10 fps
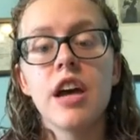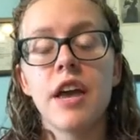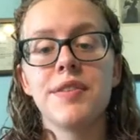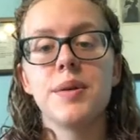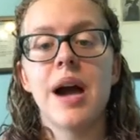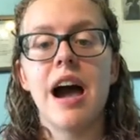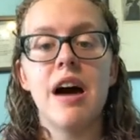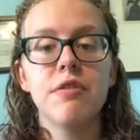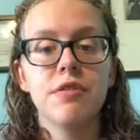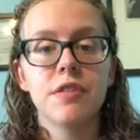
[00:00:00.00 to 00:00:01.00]
If you
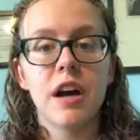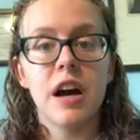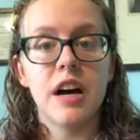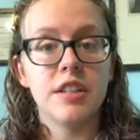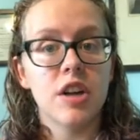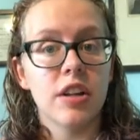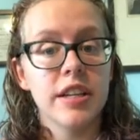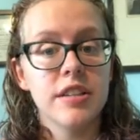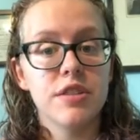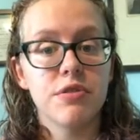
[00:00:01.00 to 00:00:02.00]
have a
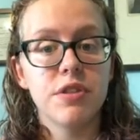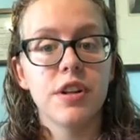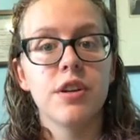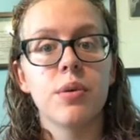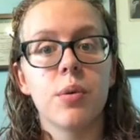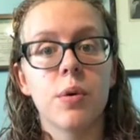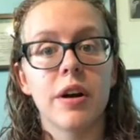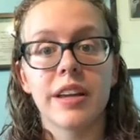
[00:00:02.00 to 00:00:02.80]
tallit, tefillin, or a